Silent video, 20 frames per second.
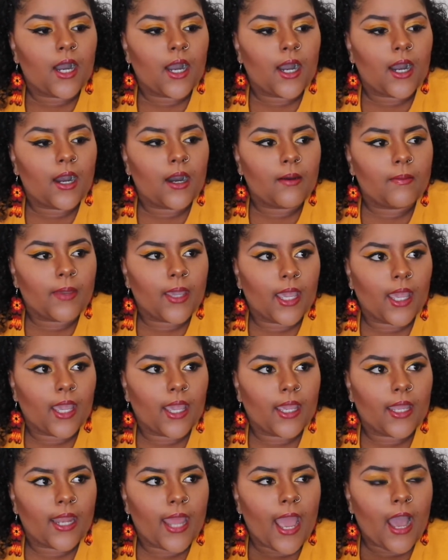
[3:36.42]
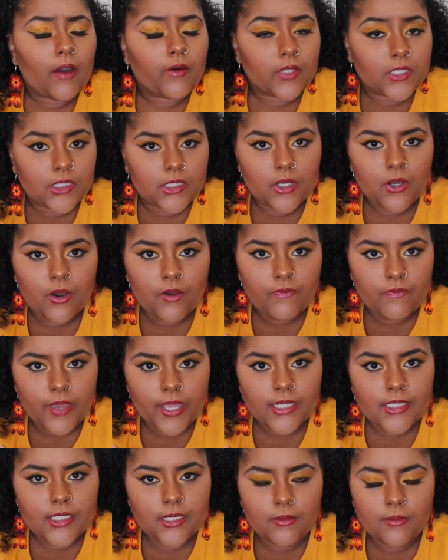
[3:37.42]
um, and how it's still
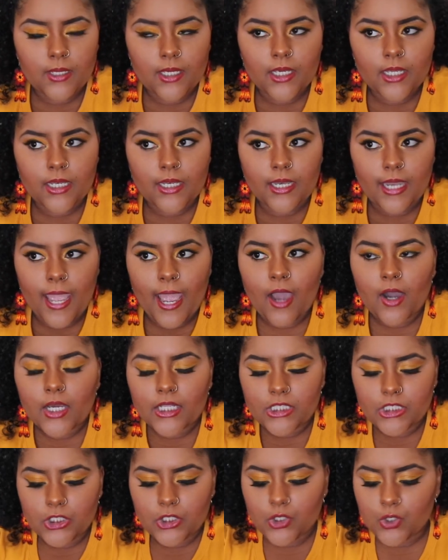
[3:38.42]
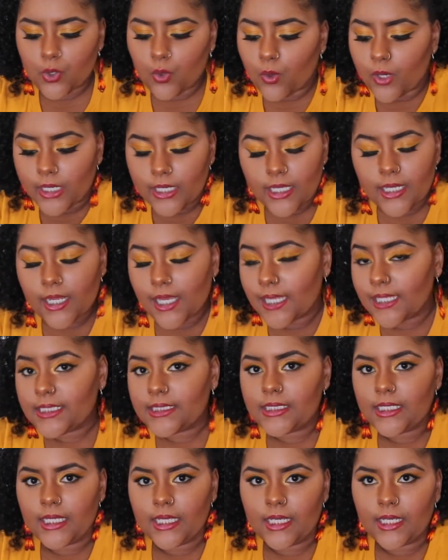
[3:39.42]
affecting me now. It's
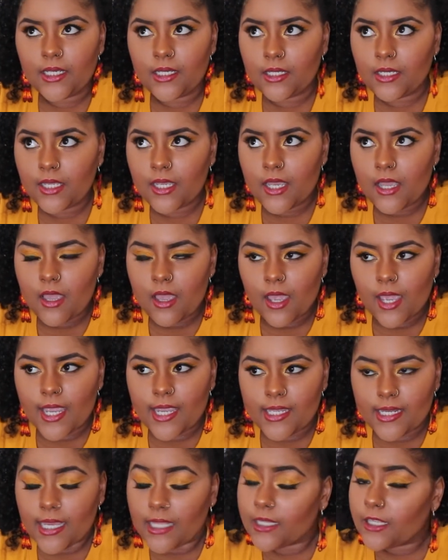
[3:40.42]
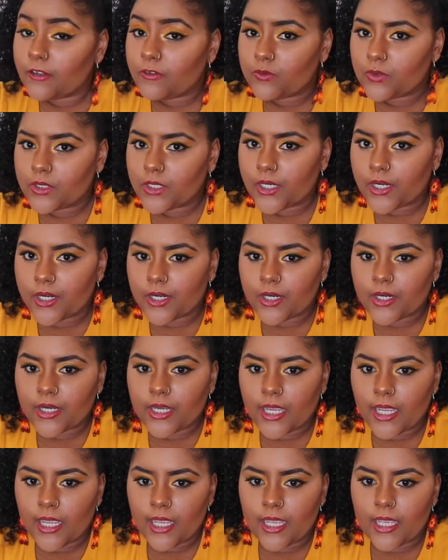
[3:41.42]
2019 and I lived with
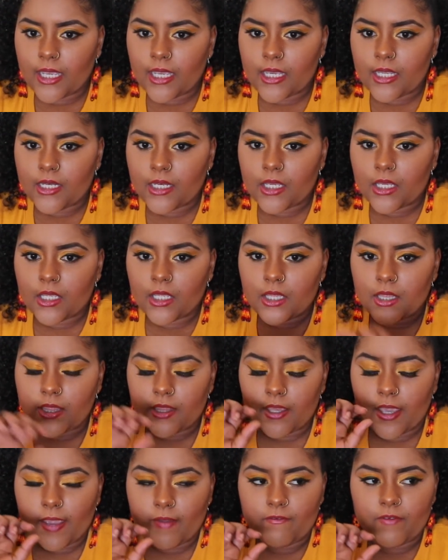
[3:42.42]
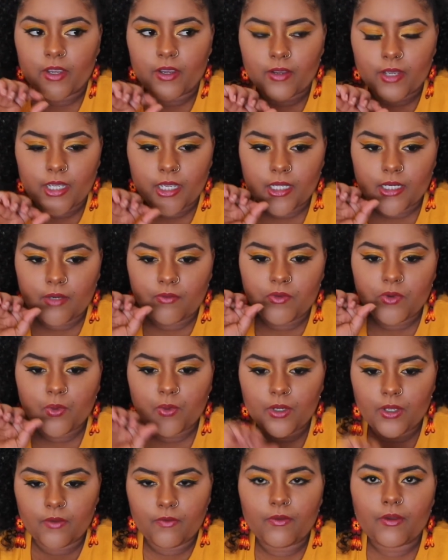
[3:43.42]
her in the very end of
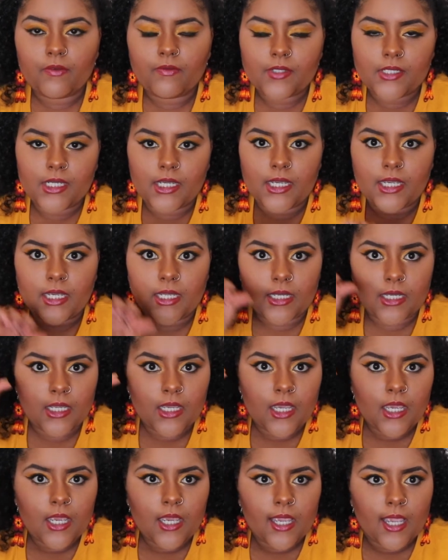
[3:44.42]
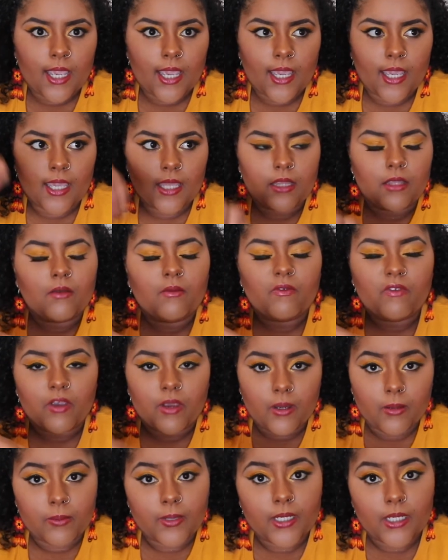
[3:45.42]
2015 and the
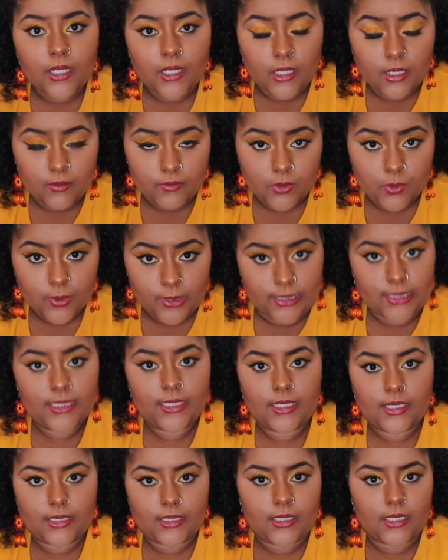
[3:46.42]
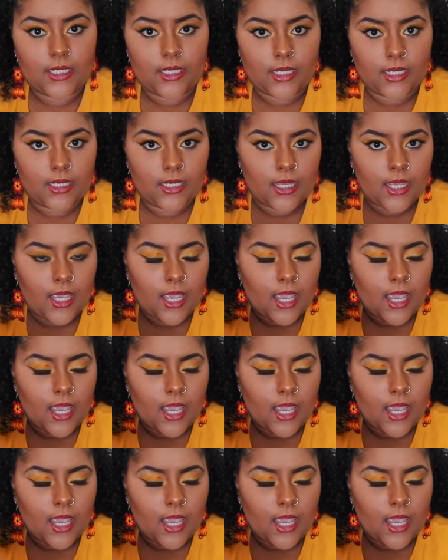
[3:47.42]
very beginning of 2016.